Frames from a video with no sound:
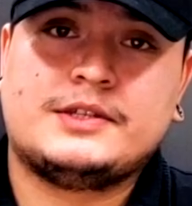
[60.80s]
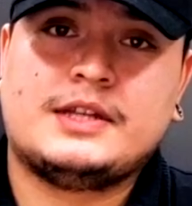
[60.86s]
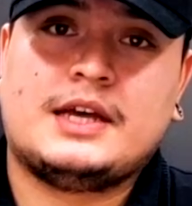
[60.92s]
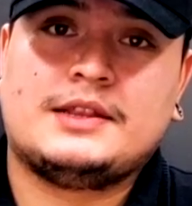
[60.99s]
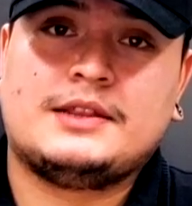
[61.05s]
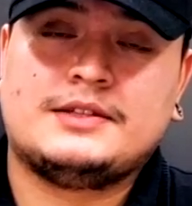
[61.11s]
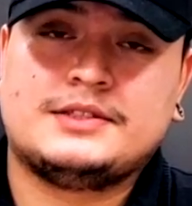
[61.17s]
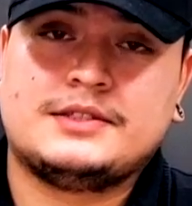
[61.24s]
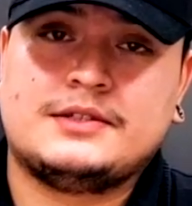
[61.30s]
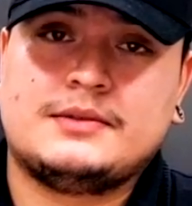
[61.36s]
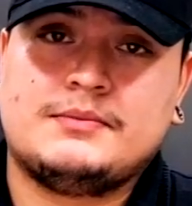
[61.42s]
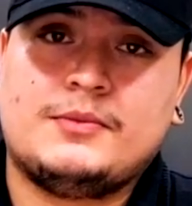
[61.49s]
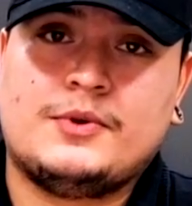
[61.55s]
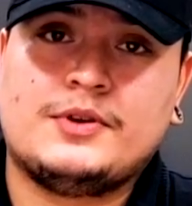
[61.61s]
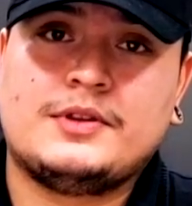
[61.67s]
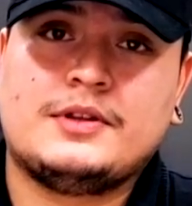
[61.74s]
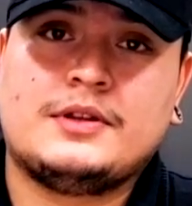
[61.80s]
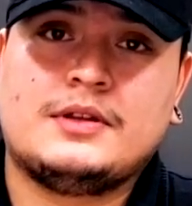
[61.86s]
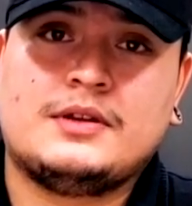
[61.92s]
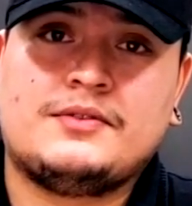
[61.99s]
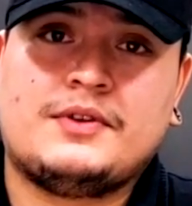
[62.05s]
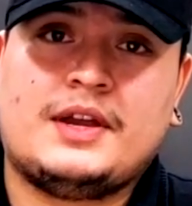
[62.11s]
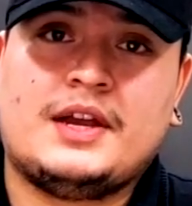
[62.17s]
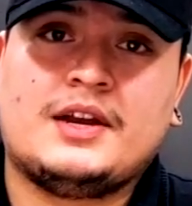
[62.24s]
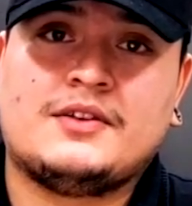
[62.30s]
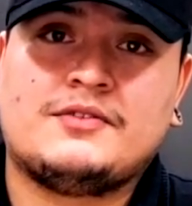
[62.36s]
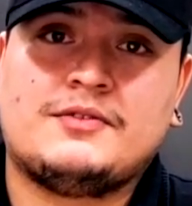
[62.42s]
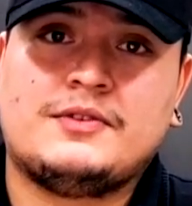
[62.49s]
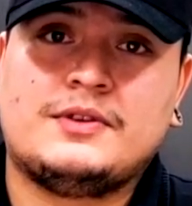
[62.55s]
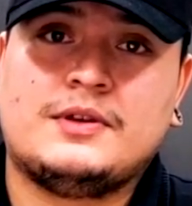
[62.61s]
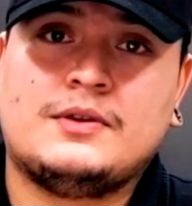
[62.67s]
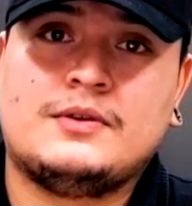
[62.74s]
that there's more than enough
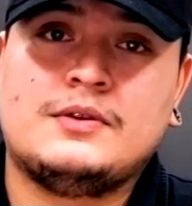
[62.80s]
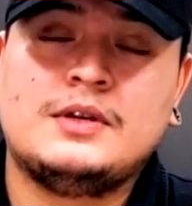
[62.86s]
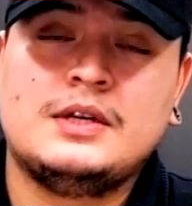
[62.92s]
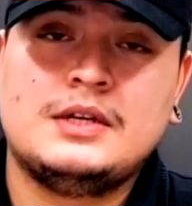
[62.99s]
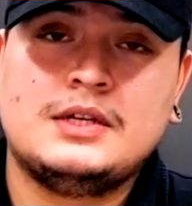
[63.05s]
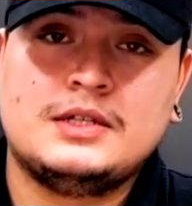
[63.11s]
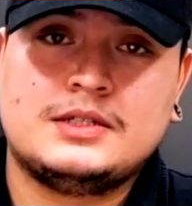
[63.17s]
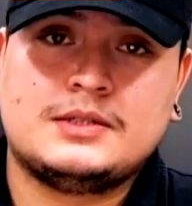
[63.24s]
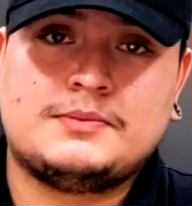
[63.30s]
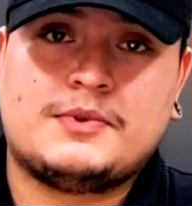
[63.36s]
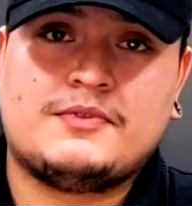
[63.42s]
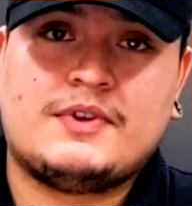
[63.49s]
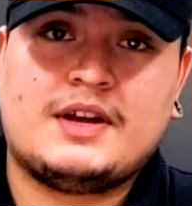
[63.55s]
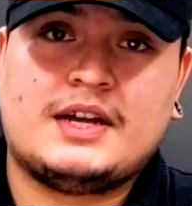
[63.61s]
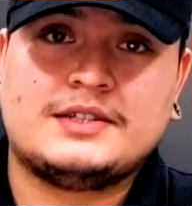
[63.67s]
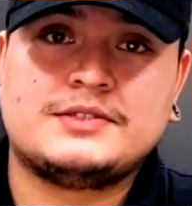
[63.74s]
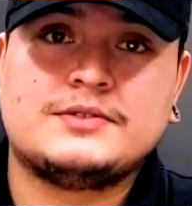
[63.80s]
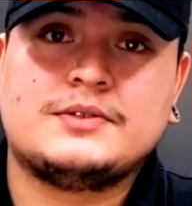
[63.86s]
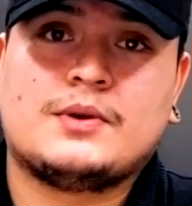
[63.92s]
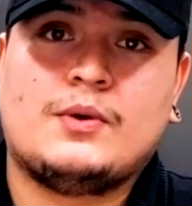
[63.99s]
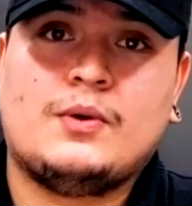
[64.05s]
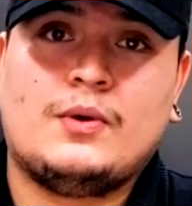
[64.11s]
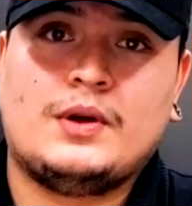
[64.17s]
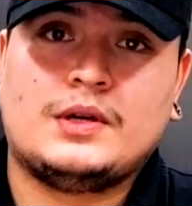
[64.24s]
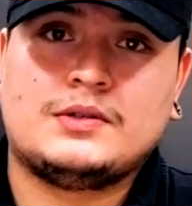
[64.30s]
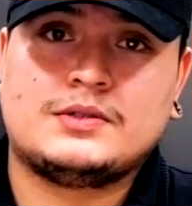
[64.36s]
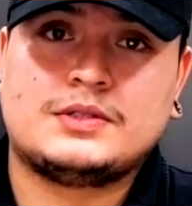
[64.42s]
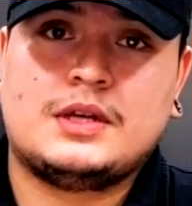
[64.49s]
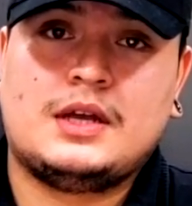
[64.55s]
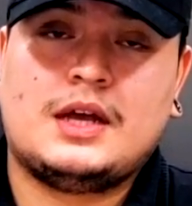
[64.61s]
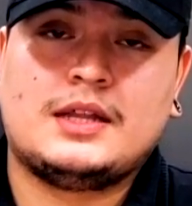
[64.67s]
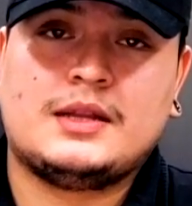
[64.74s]
airflow to provide to the
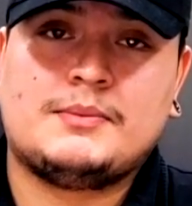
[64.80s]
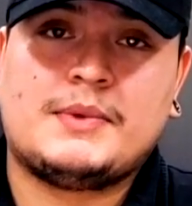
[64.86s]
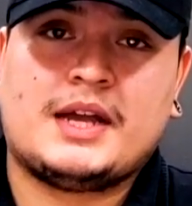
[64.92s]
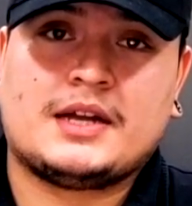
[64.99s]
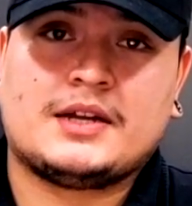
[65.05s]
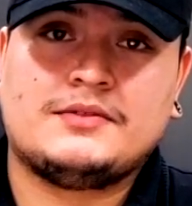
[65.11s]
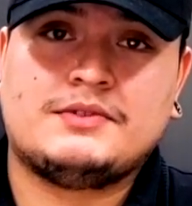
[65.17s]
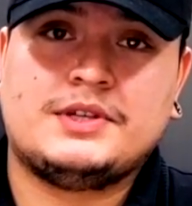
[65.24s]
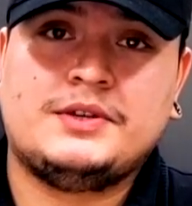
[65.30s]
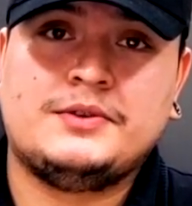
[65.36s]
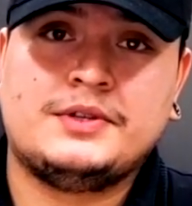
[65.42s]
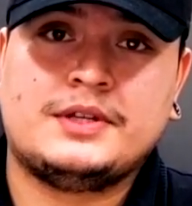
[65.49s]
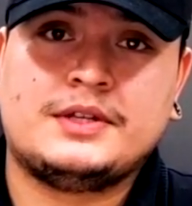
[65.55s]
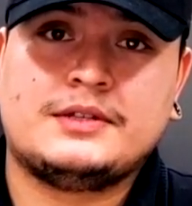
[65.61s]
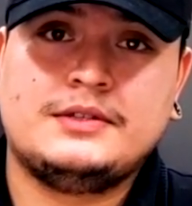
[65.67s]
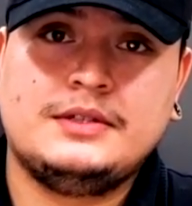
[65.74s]
coils on the back of the unit.